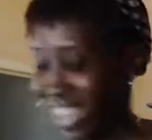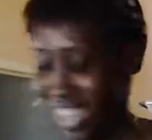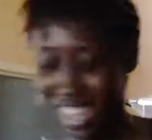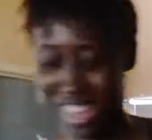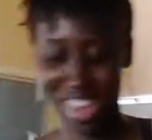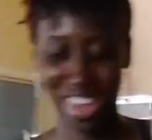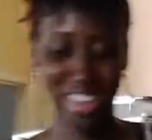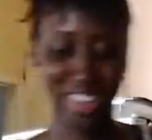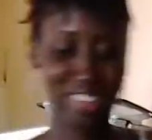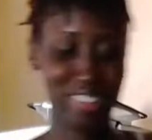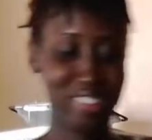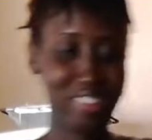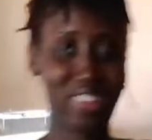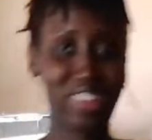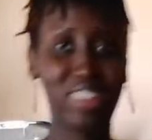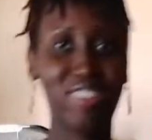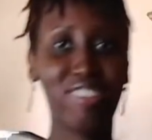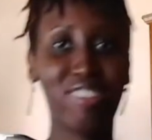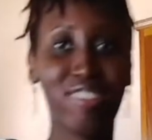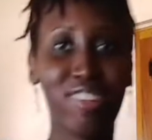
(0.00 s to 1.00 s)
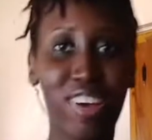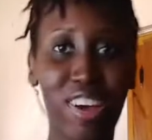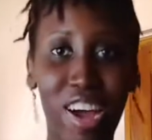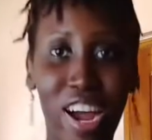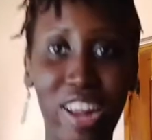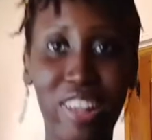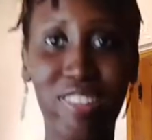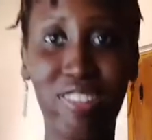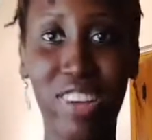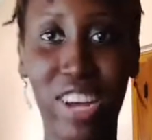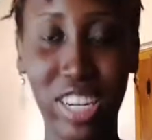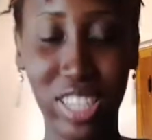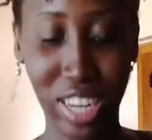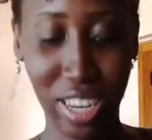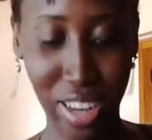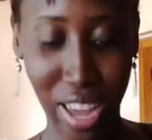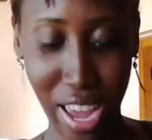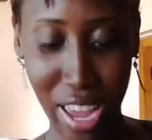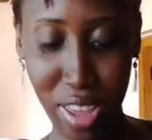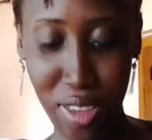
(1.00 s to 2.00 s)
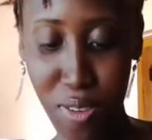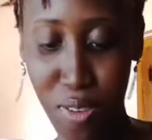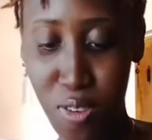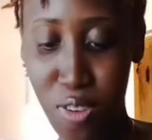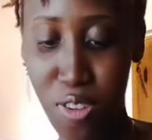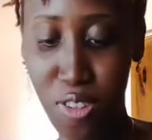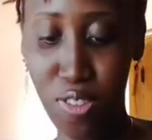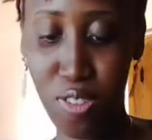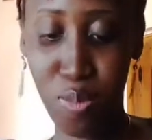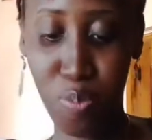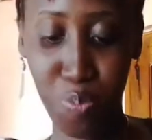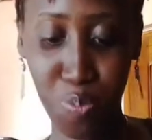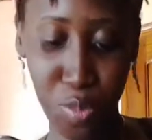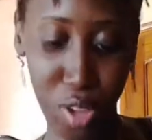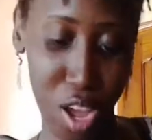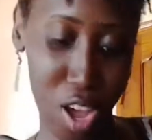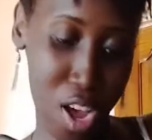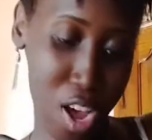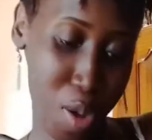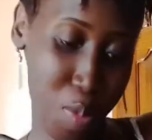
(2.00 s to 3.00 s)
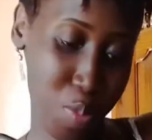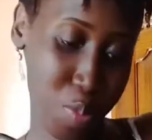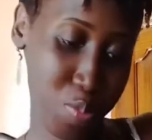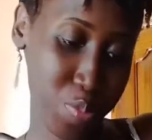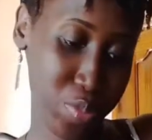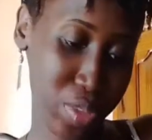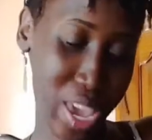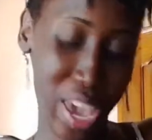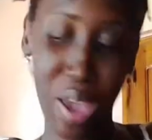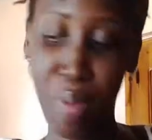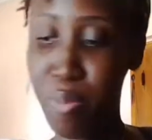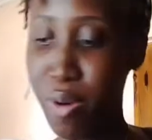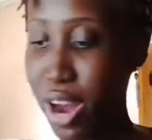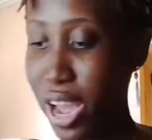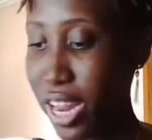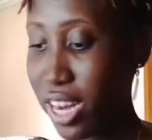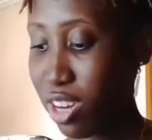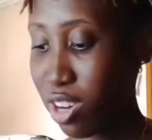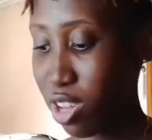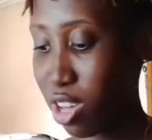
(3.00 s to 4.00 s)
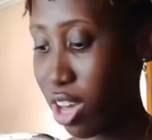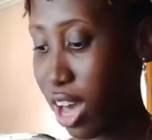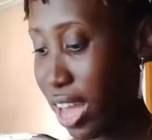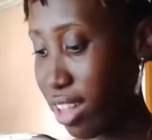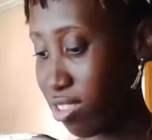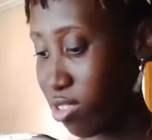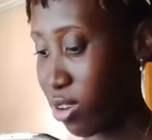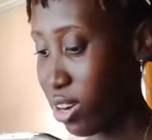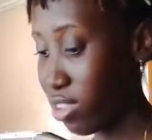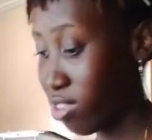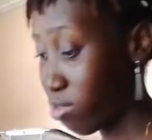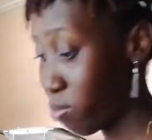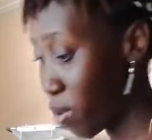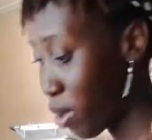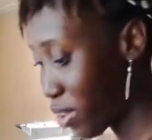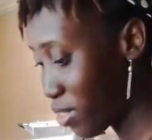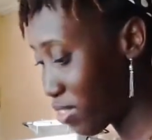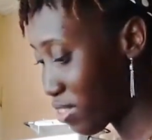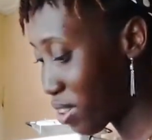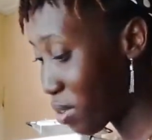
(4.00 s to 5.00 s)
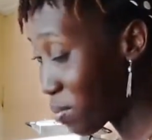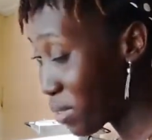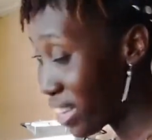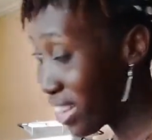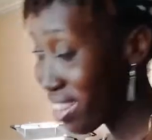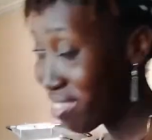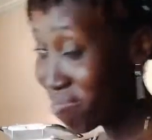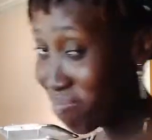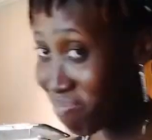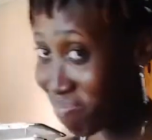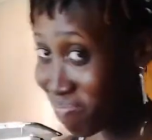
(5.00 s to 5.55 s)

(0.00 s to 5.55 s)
Yeah, so this is the cornstarch that I use. K-brand, you guys wanna sponsor me?